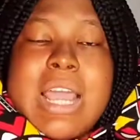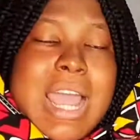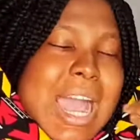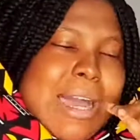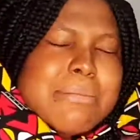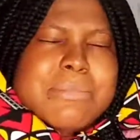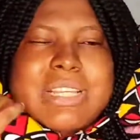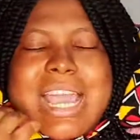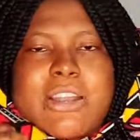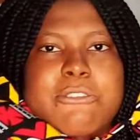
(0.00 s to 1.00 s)
I'm
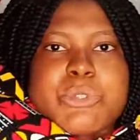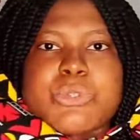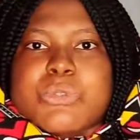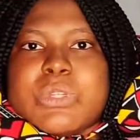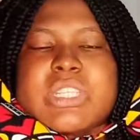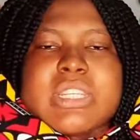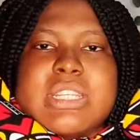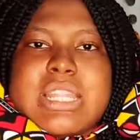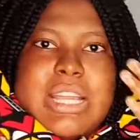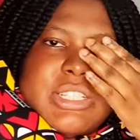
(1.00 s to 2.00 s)
kind of switching it
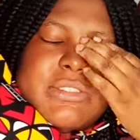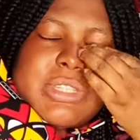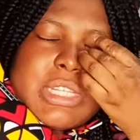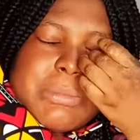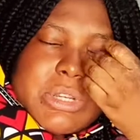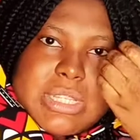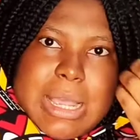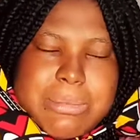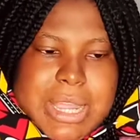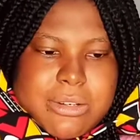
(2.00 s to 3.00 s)
and shifting it because
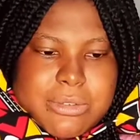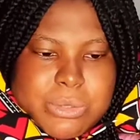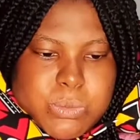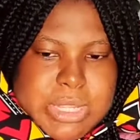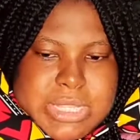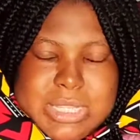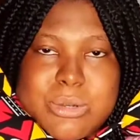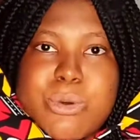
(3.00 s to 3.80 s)
I'm kind of sweaty.